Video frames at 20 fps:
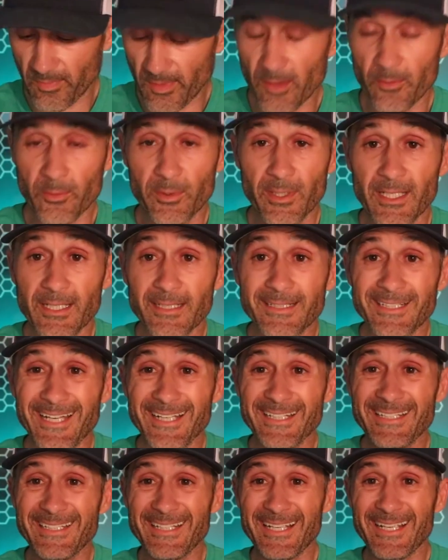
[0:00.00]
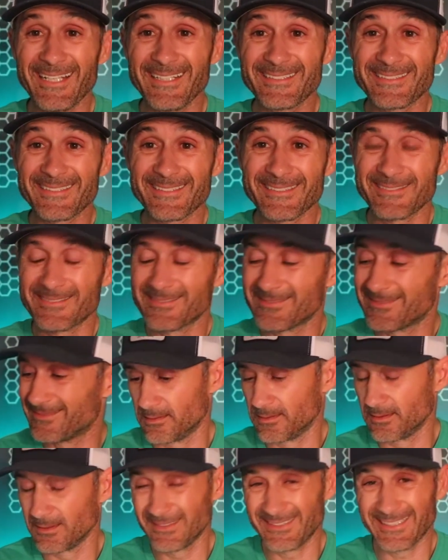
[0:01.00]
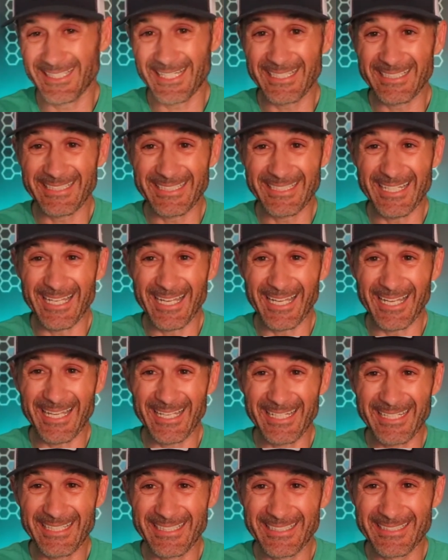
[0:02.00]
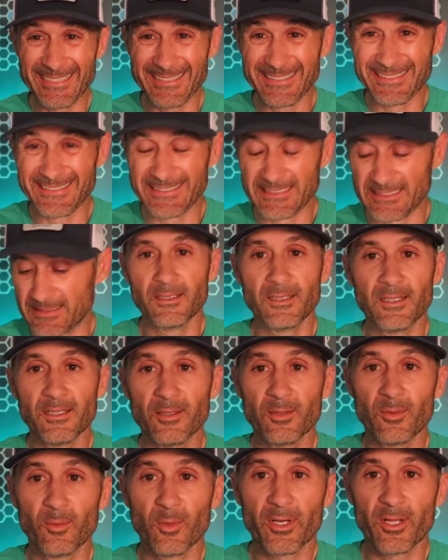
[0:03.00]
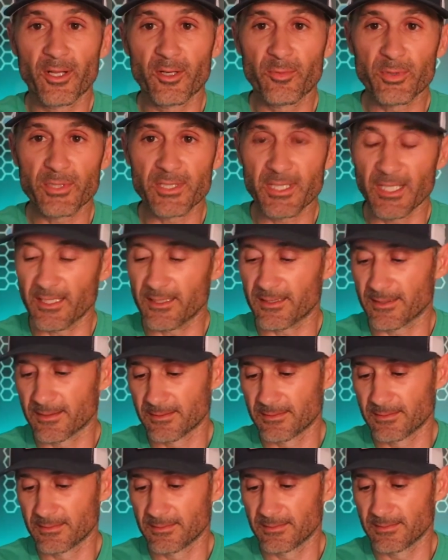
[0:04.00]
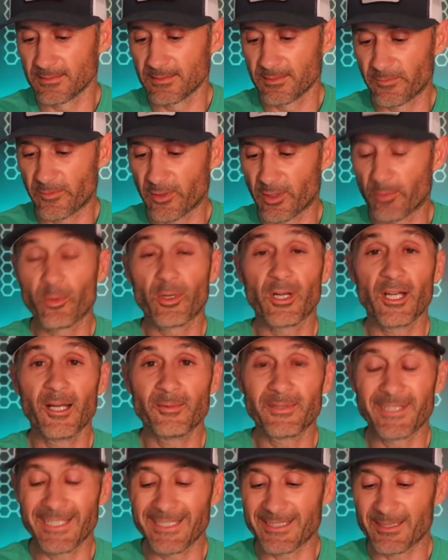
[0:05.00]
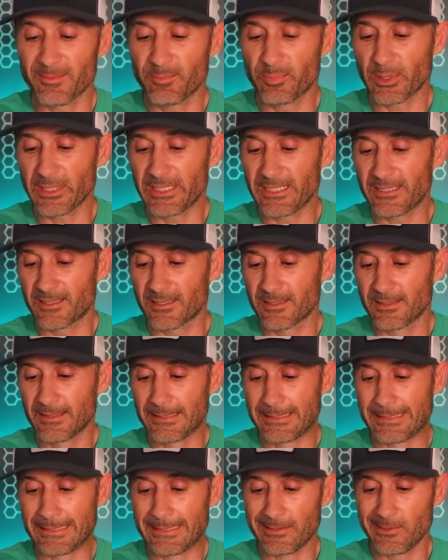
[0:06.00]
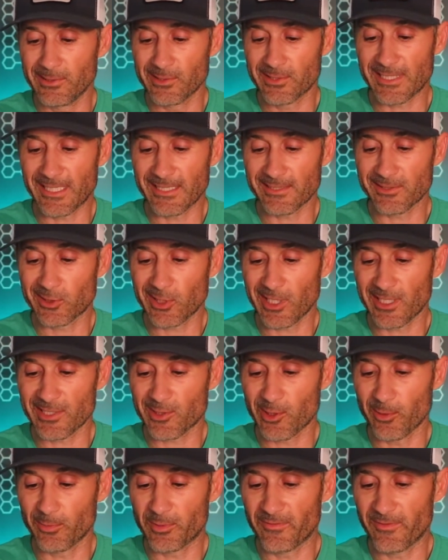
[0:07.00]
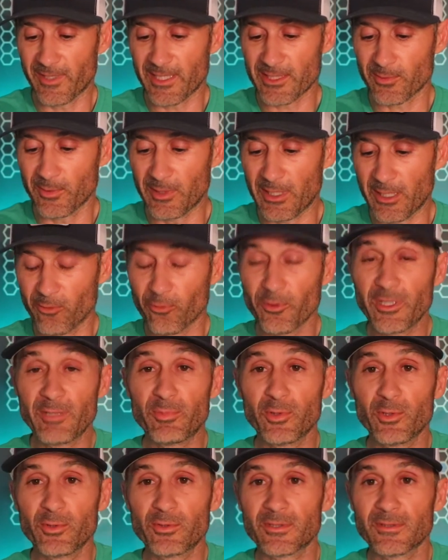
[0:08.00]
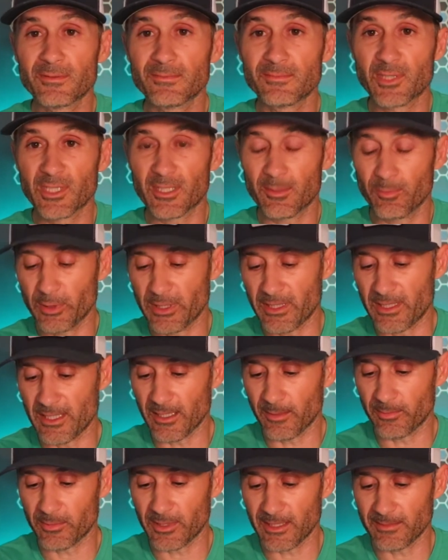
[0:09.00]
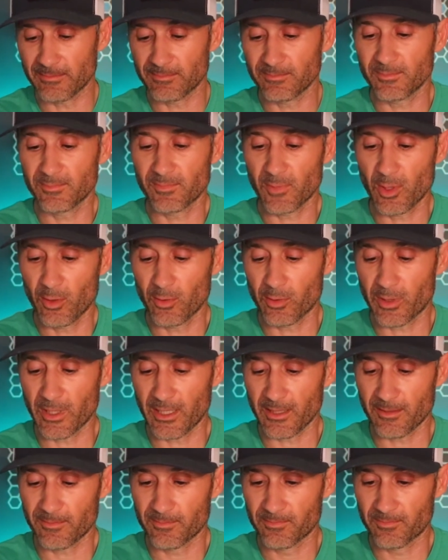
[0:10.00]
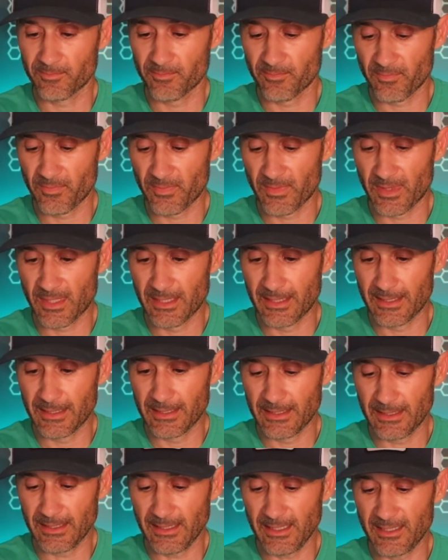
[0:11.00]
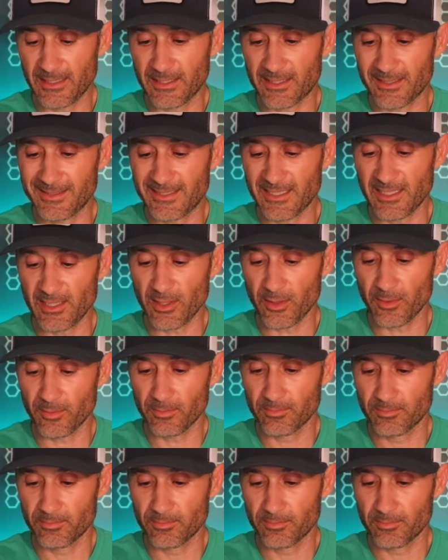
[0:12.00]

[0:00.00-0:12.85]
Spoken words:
Okay, 98, 99, 100%. Firmware update complete. Your ShotScope device will now reboot to complete the update. Okay, and continue.